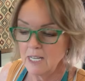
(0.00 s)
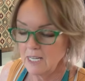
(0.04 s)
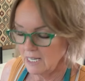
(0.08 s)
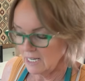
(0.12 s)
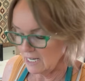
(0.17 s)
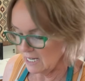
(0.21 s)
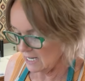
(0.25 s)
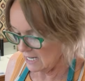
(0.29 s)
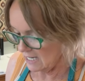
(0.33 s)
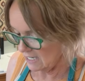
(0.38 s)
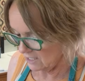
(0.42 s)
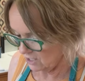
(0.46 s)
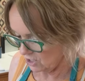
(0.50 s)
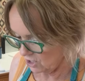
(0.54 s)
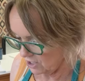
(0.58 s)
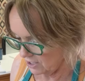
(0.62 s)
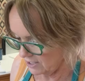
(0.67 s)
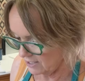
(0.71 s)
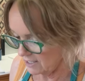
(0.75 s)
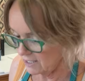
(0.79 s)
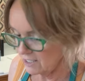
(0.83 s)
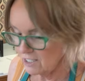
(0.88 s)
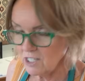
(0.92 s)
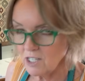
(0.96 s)
And she
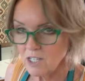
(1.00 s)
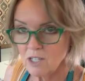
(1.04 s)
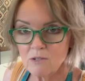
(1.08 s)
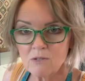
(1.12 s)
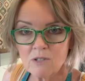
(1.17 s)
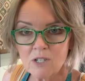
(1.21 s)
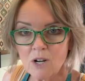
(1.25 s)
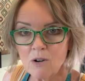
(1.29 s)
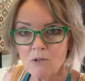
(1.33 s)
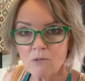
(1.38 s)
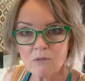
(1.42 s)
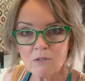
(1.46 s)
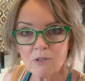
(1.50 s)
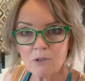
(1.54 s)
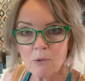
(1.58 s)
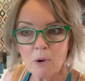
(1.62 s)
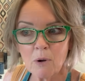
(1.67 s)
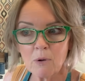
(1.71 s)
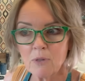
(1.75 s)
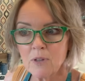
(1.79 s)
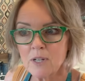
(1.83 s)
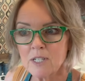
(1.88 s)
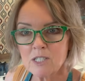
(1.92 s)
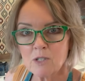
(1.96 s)
said, don't throw
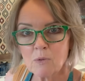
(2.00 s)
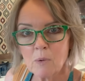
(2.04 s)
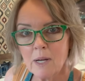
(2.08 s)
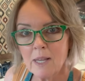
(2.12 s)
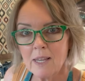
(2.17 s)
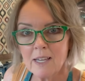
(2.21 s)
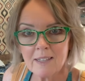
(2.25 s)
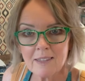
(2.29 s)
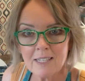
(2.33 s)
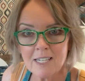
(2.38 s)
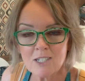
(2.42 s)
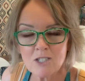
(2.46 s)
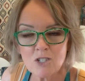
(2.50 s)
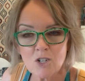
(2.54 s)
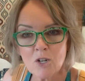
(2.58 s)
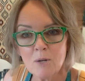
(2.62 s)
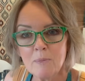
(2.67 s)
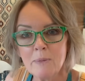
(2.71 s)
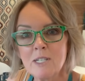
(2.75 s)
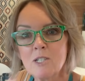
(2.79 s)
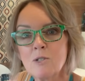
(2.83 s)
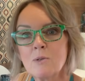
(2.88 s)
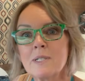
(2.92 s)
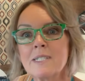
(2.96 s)
things away like that. Turn them
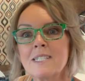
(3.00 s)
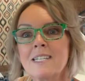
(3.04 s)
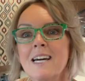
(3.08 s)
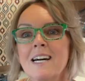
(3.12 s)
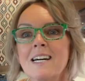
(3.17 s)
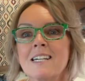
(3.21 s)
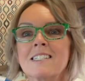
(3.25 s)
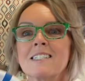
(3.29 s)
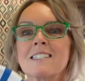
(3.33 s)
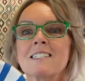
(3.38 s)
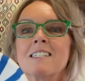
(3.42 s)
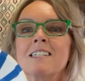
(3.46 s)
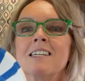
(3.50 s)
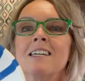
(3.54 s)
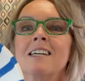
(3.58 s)
into a test.